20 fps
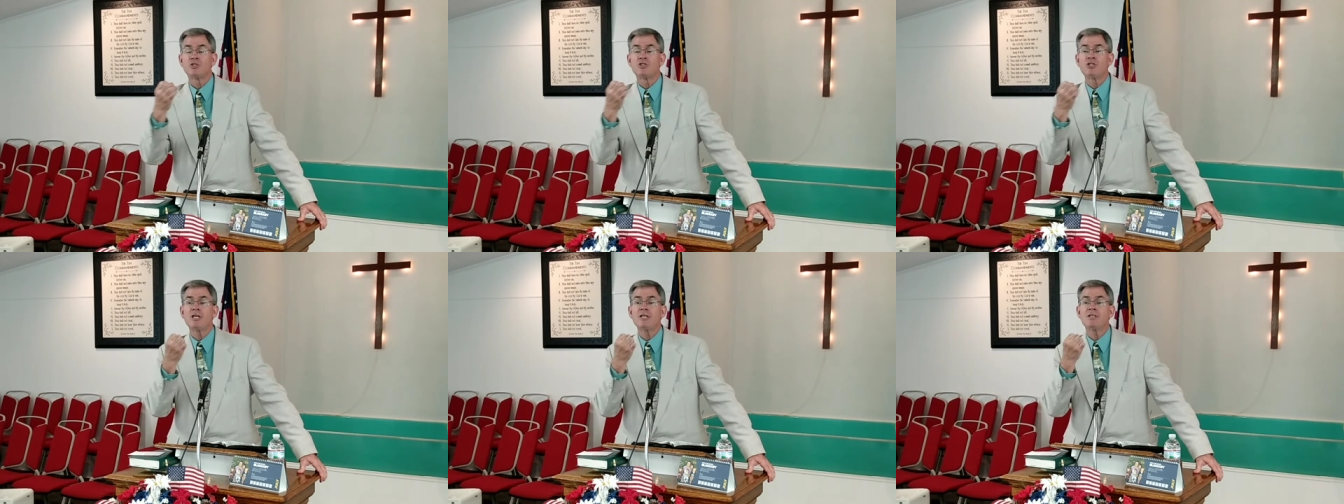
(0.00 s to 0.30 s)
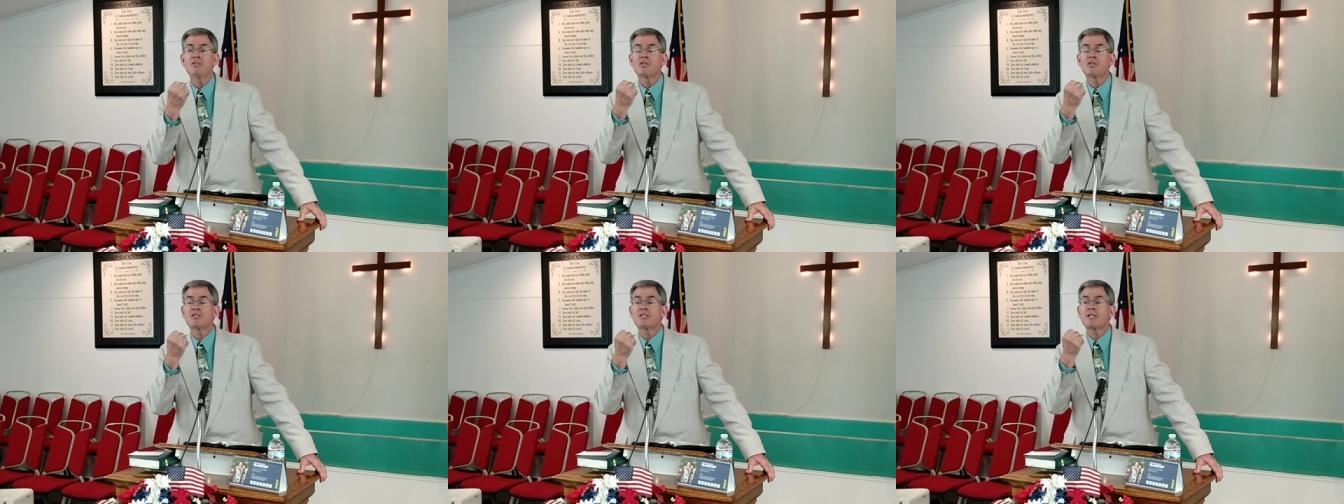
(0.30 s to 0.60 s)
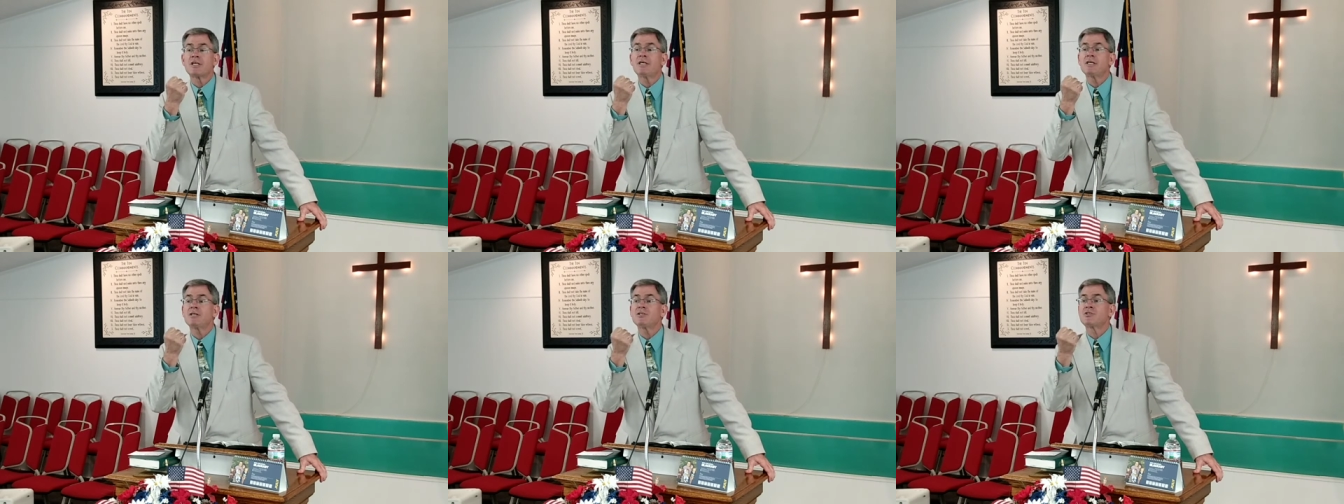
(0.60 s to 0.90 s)

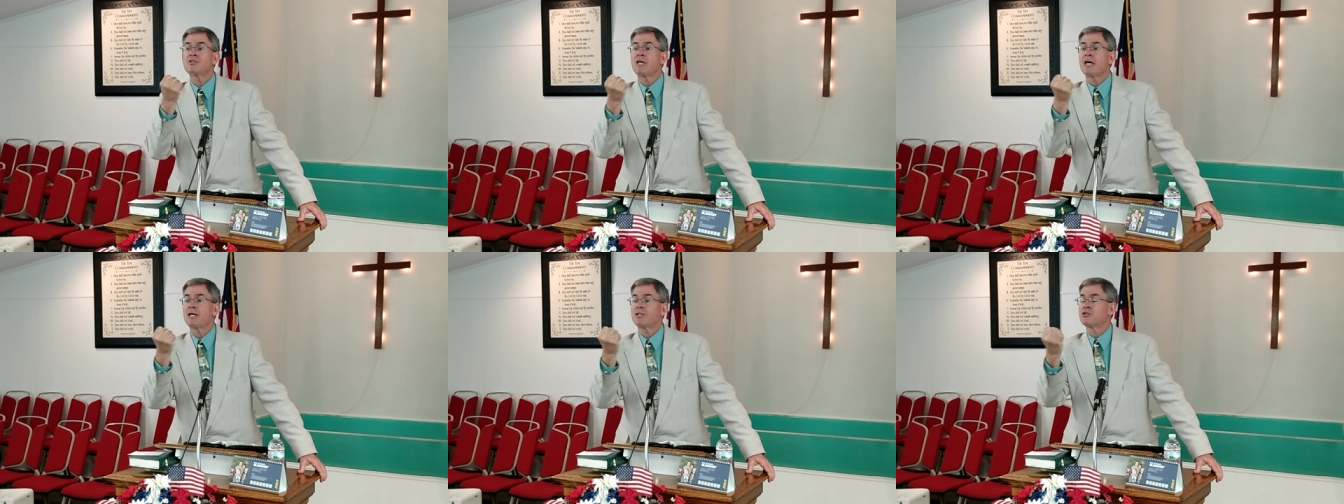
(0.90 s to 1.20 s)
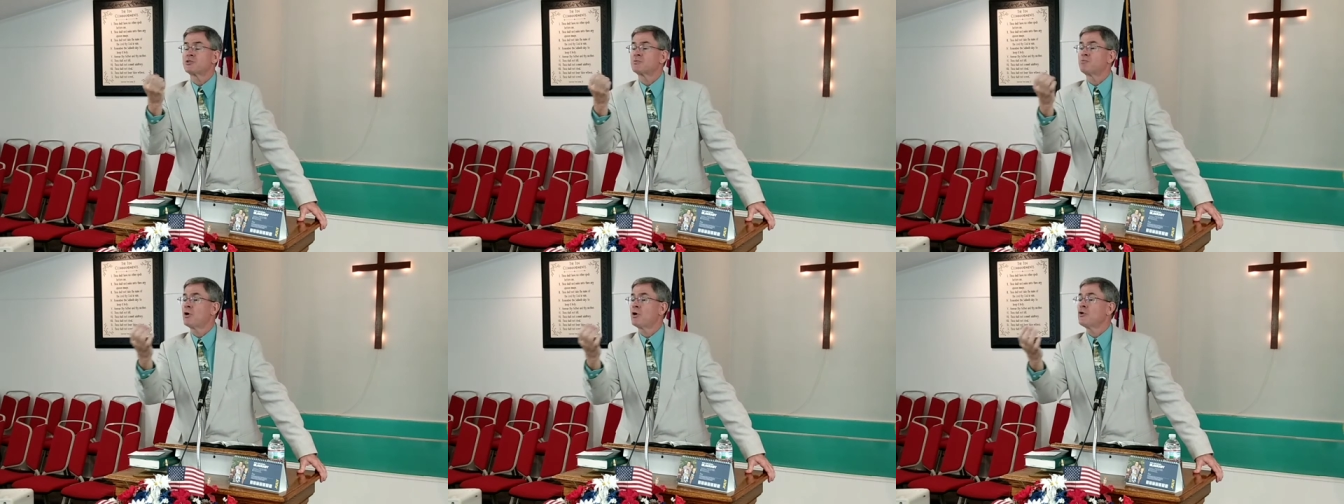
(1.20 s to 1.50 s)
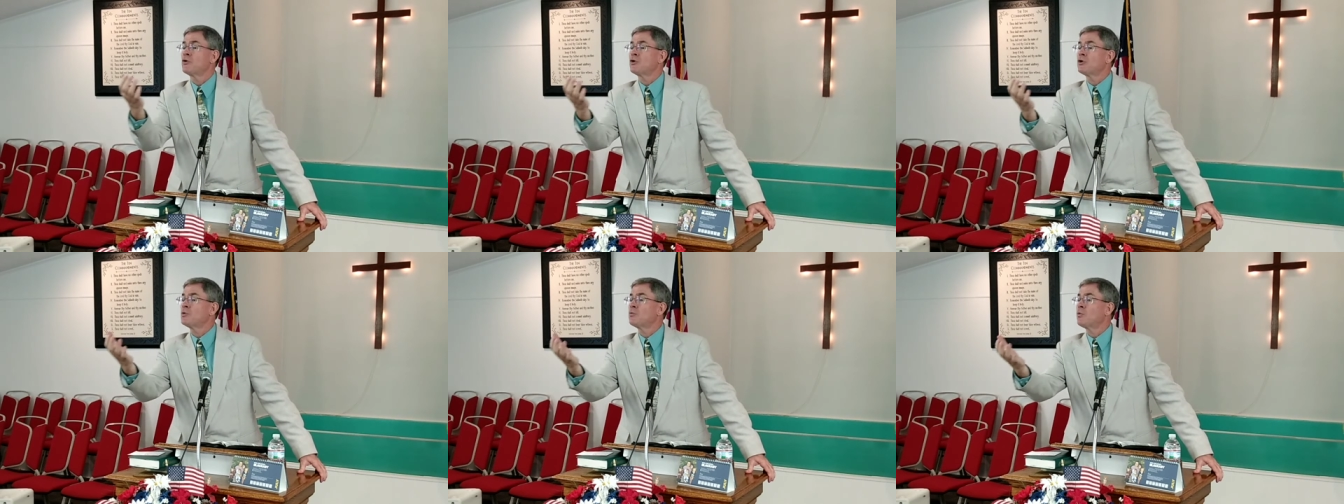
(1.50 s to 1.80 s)
Jesus is that
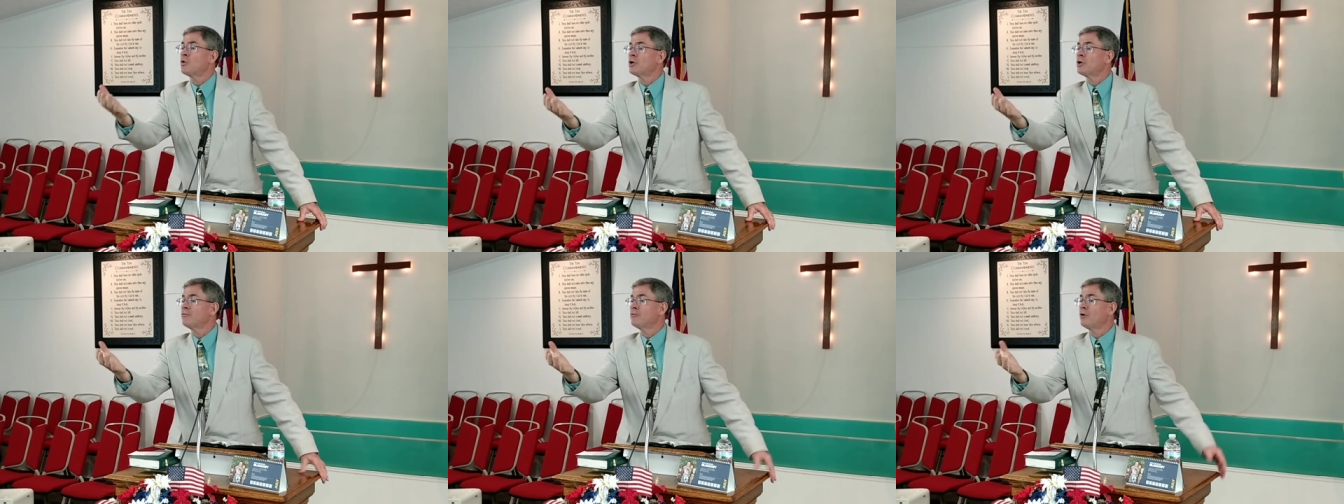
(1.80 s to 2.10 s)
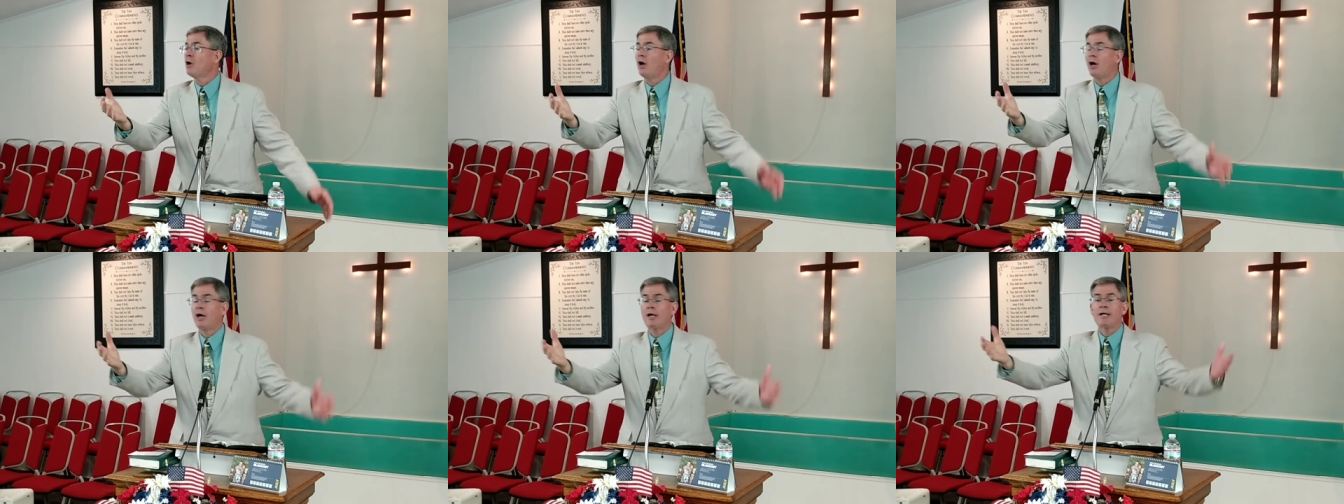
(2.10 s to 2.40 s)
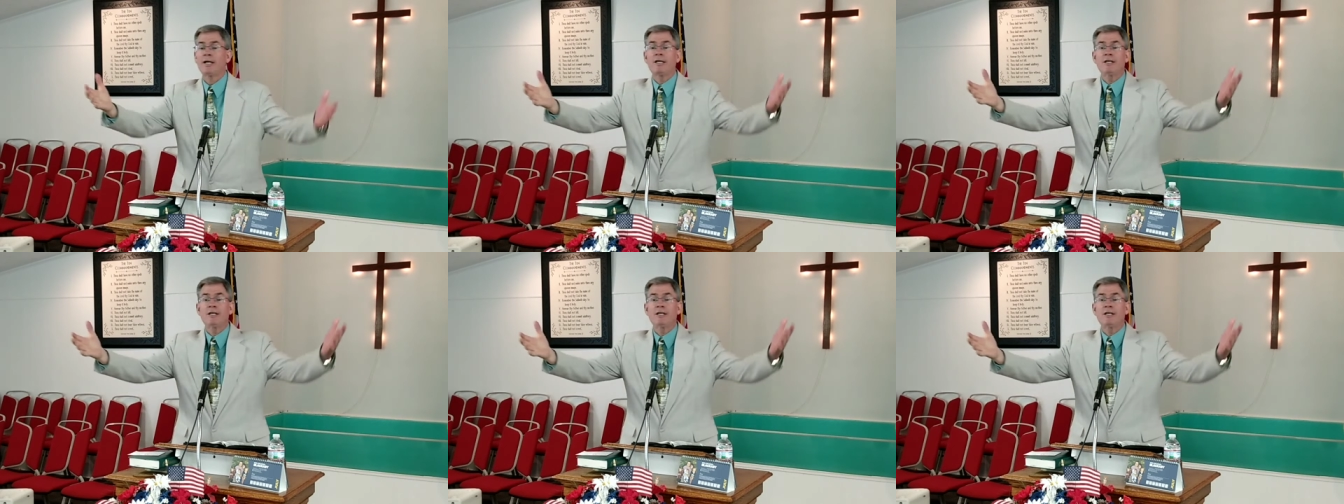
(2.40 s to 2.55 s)
spoken word of God,